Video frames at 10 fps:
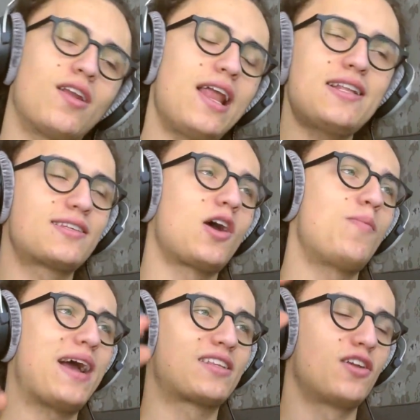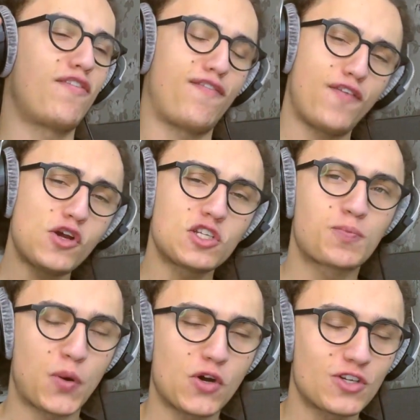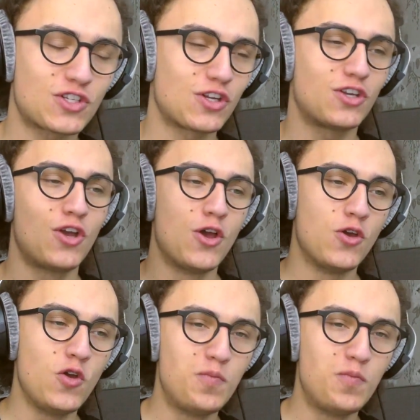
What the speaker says: let's go back to the first person who